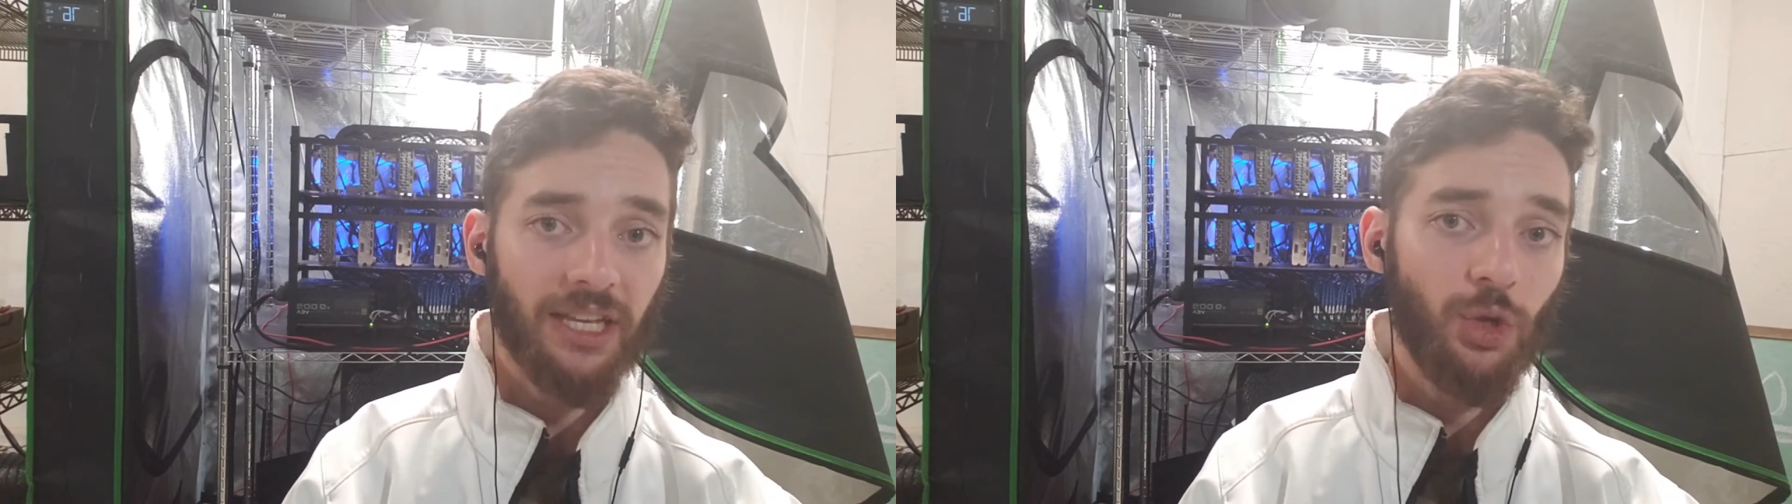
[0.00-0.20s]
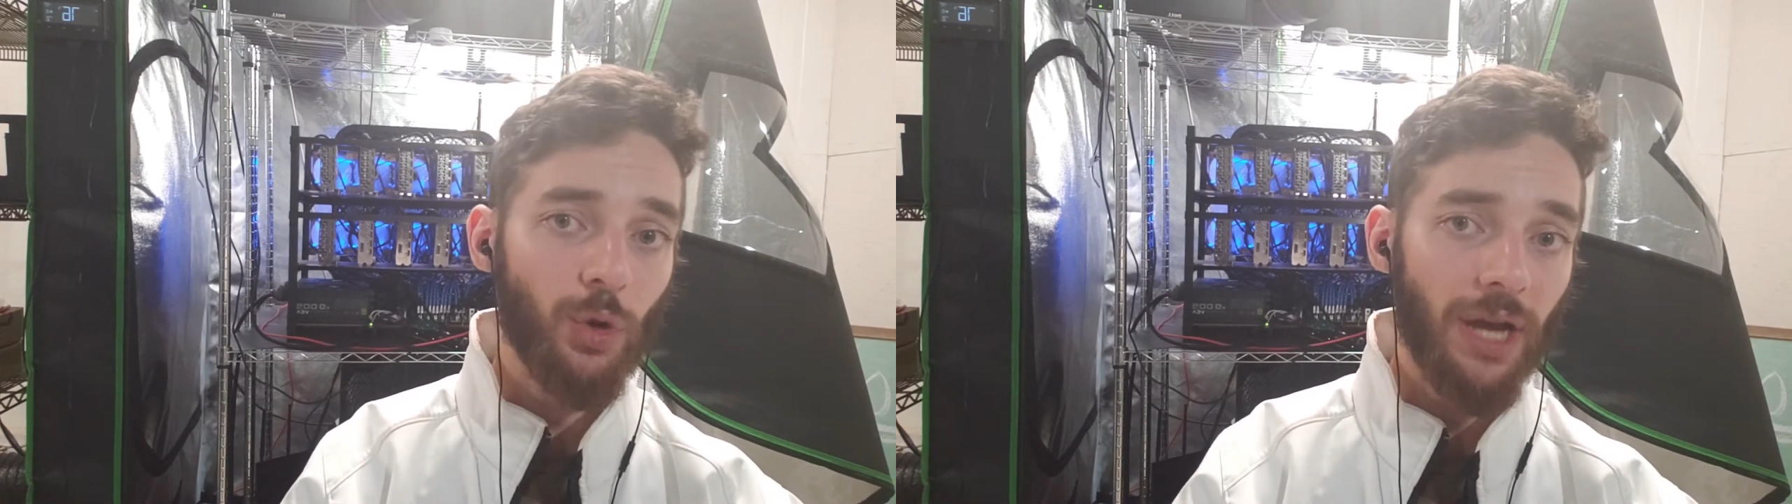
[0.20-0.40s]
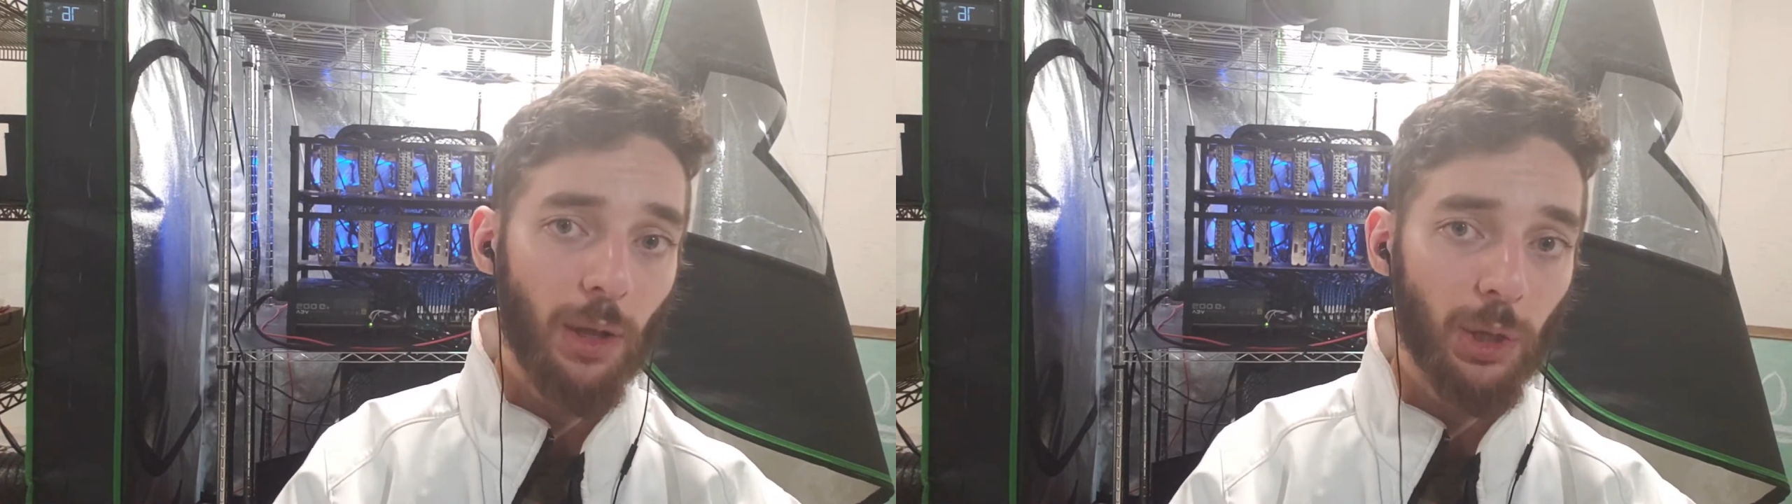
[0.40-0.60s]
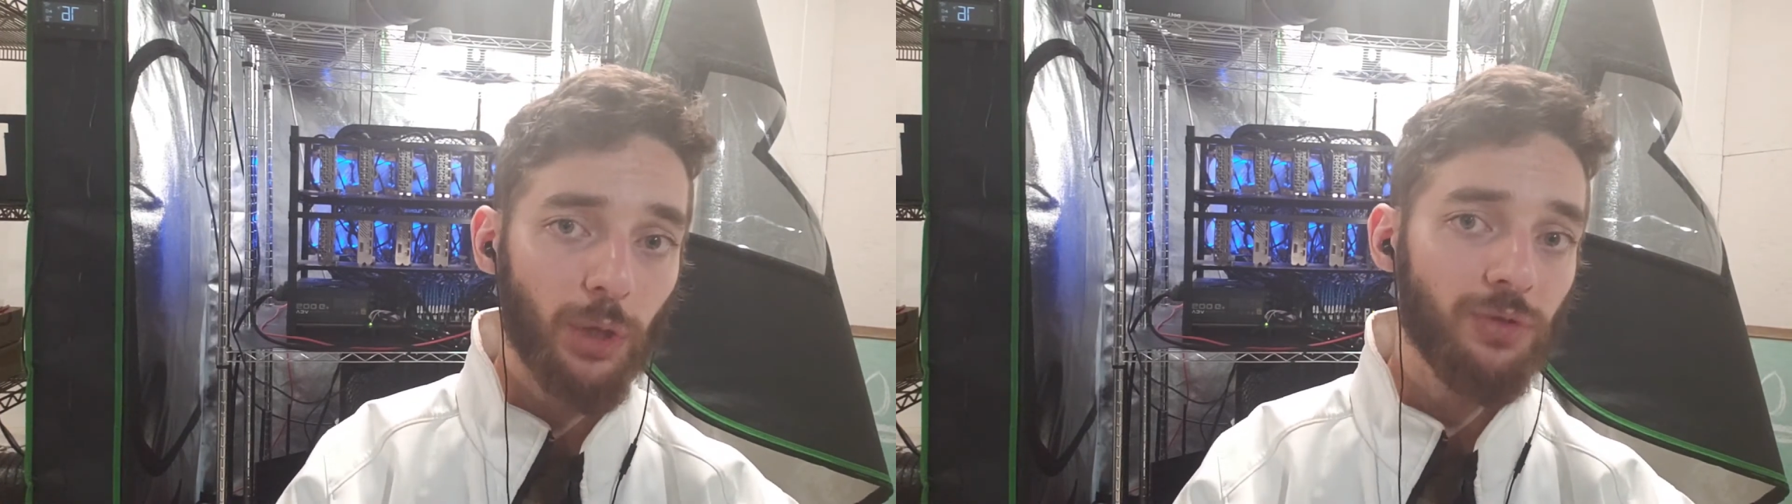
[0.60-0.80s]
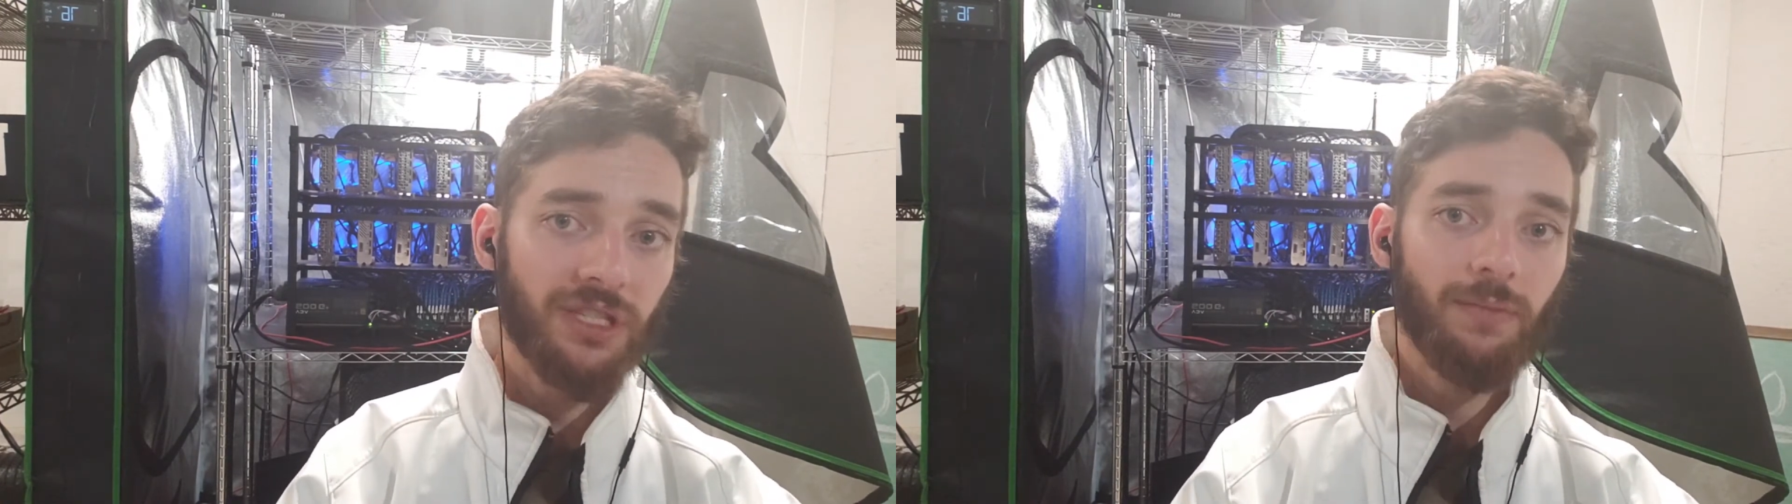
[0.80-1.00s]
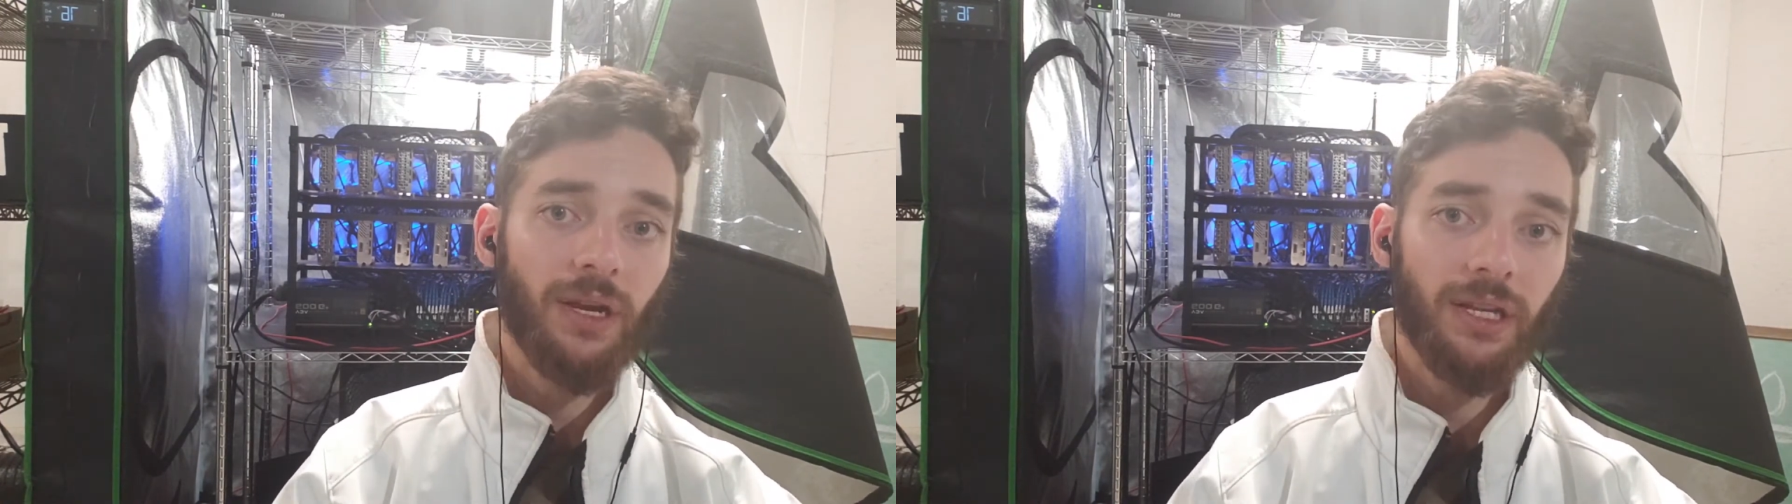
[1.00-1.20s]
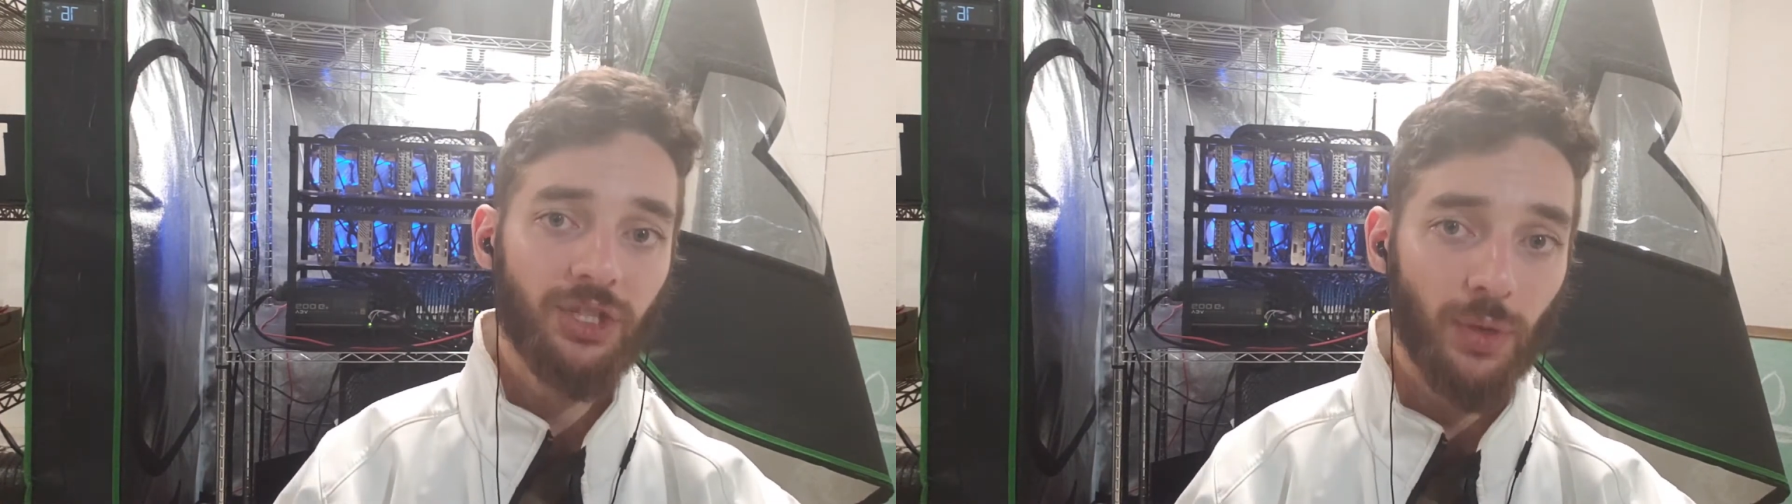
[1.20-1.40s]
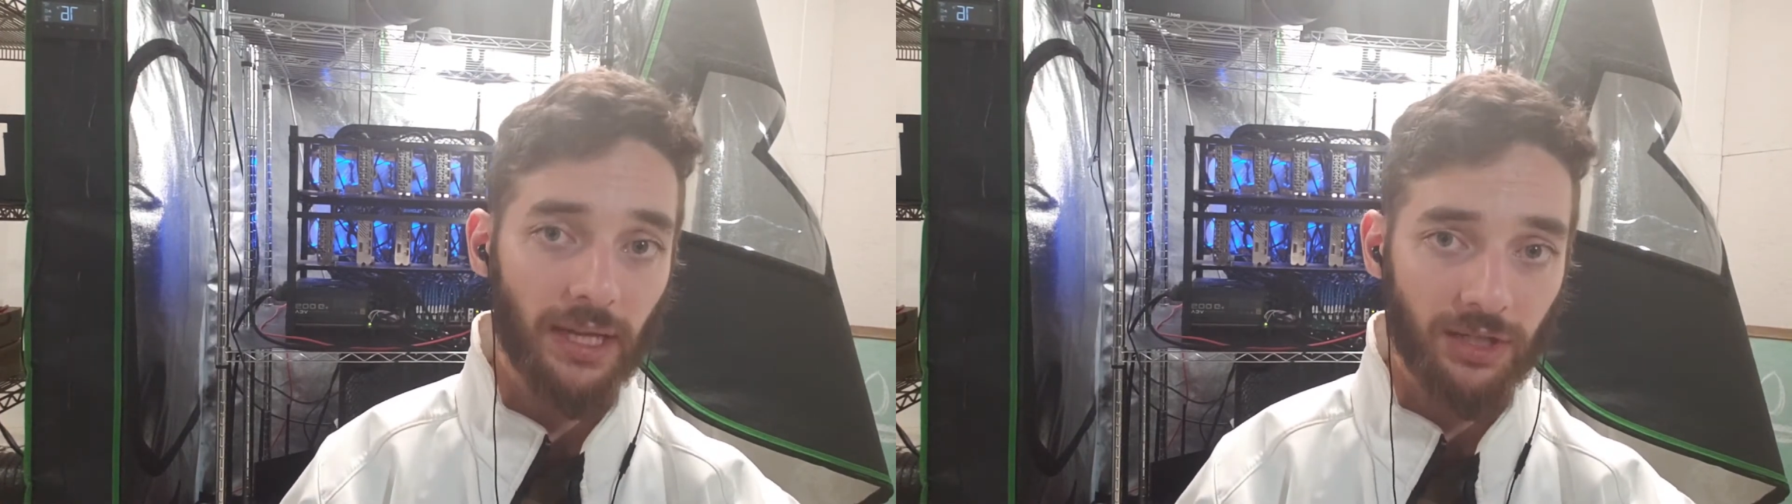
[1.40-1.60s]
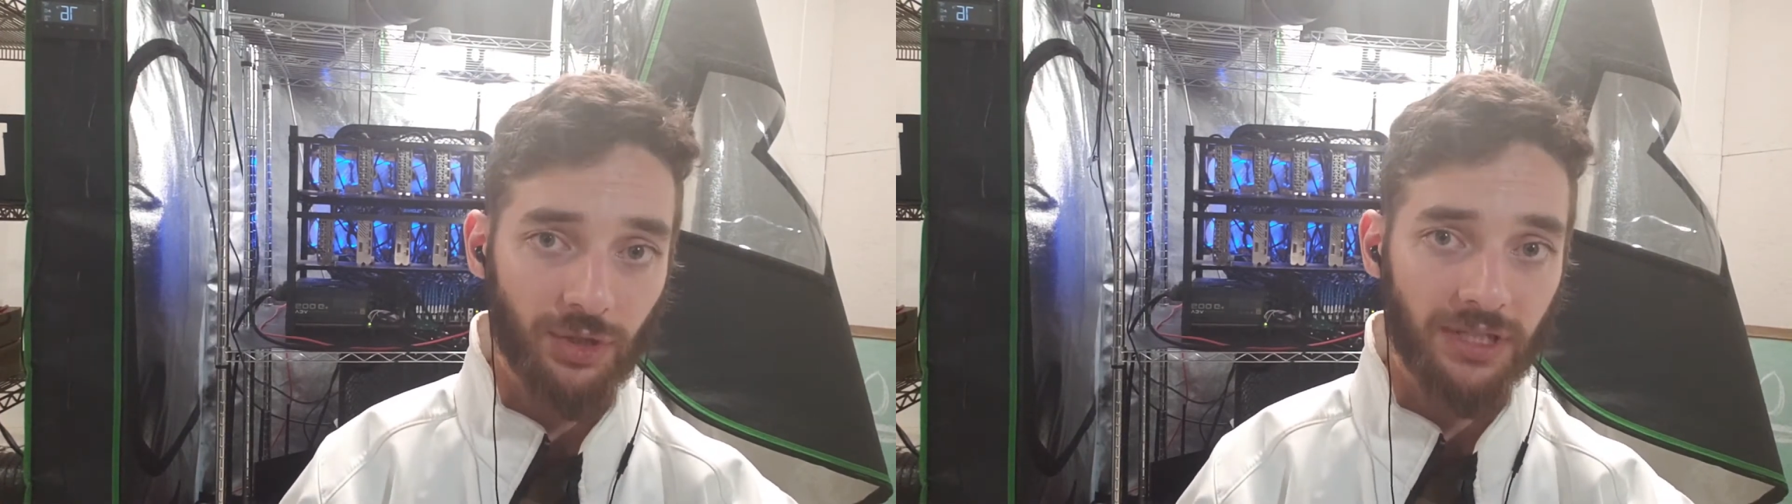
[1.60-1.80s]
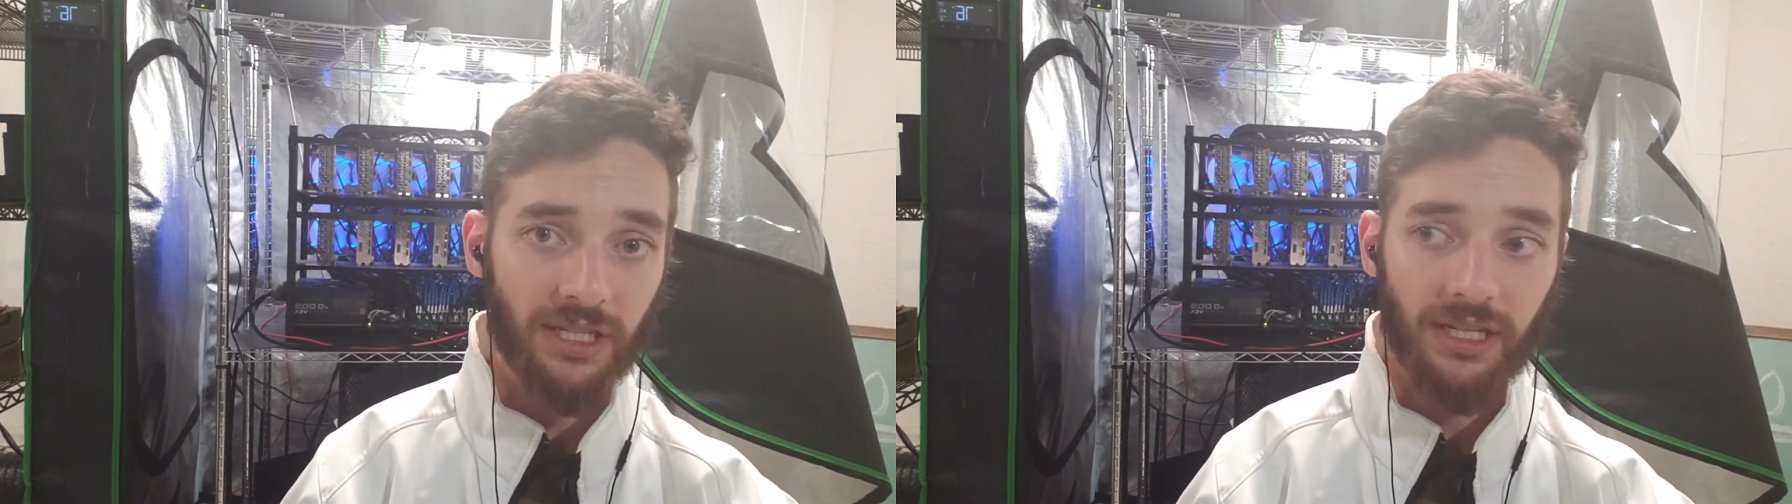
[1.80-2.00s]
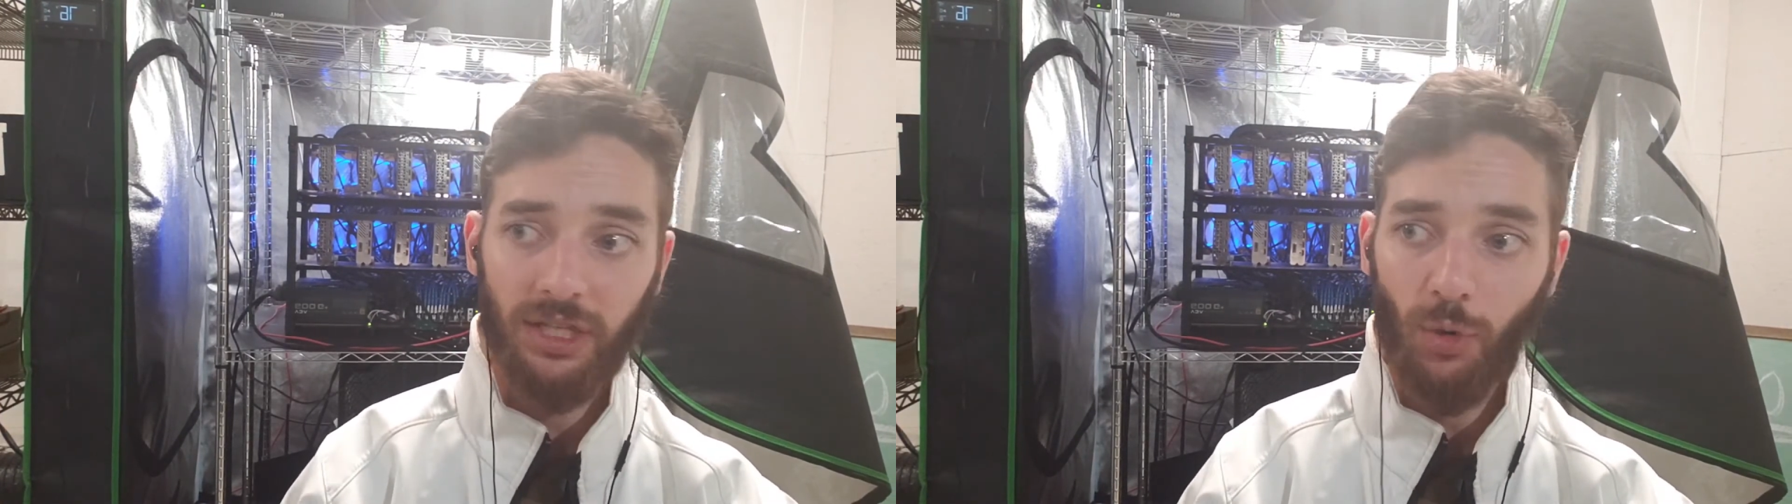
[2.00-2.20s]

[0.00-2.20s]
and you are now losing money to electricity.